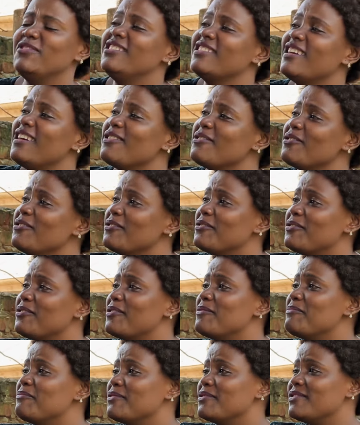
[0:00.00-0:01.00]
Chango
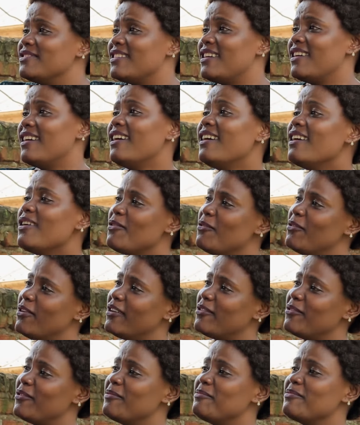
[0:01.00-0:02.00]
Comboza,
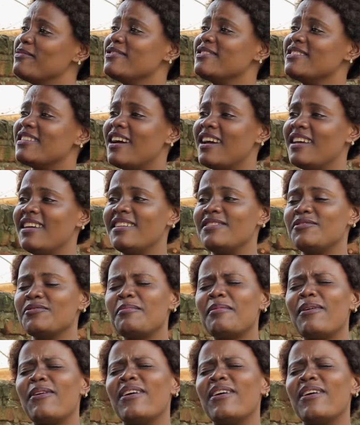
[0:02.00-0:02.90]
Comboza, I